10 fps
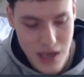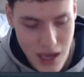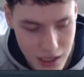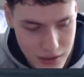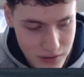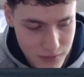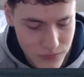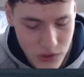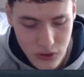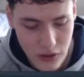And
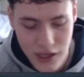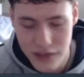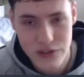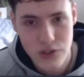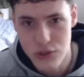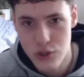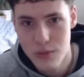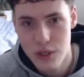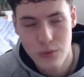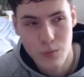not only that, there's just so
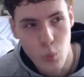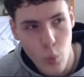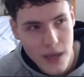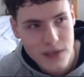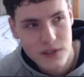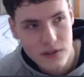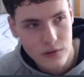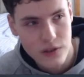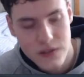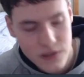many ways to
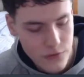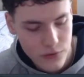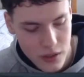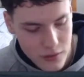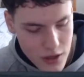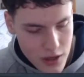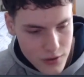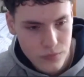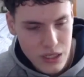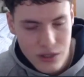delete stuff. Like,
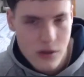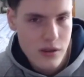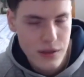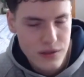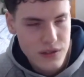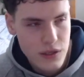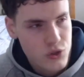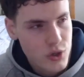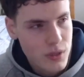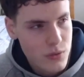not only that, there's like
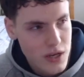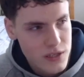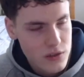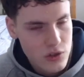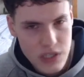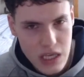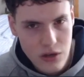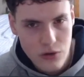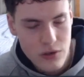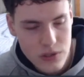so many ways to just
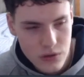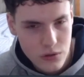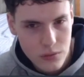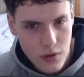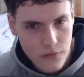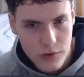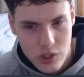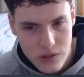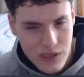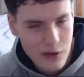increase your
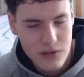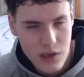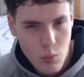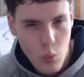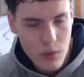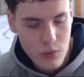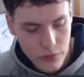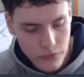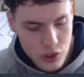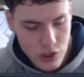efficiency. It's like way more
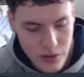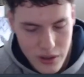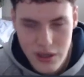efficient